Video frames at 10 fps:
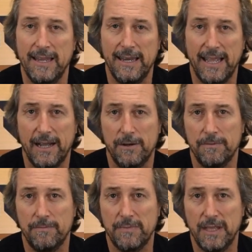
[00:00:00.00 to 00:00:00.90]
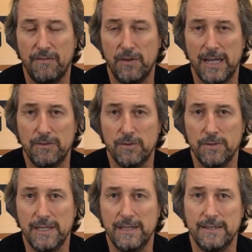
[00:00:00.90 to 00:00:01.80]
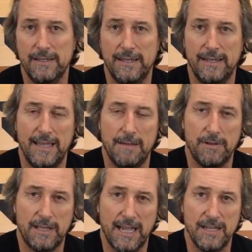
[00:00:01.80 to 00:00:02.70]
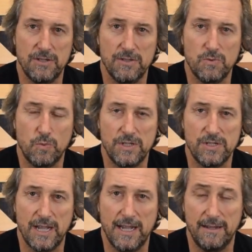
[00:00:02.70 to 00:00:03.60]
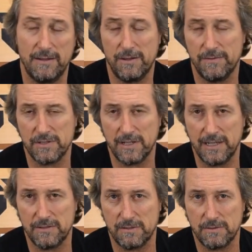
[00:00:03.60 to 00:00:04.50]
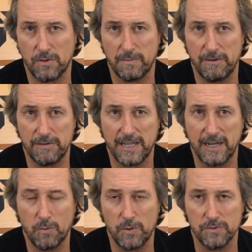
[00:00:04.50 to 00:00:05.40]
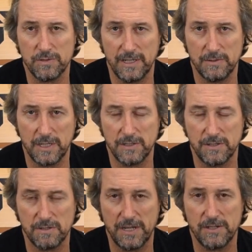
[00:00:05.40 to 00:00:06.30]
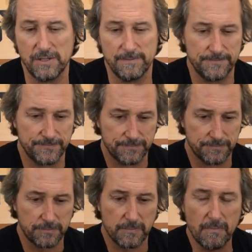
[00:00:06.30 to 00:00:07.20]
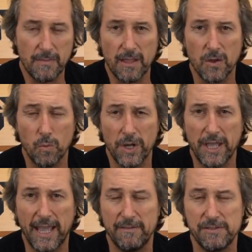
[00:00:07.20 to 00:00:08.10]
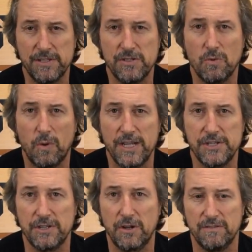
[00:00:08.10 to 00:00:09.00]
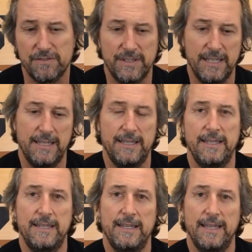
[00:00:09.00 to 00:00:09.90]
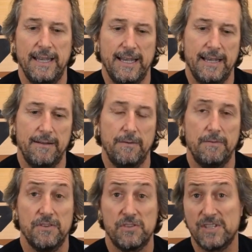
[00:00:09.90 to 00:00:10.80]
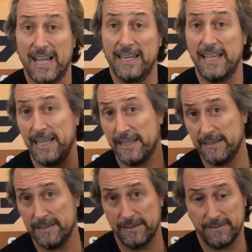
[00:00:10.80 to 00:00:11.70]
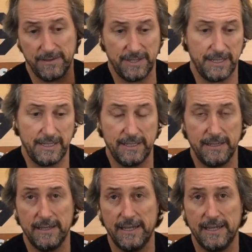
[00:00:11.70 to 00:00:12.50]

Now, if you are doing applications which are, obviously let's talk about retaining walls, as I just mentioned, where you have a situation of the sun hitting the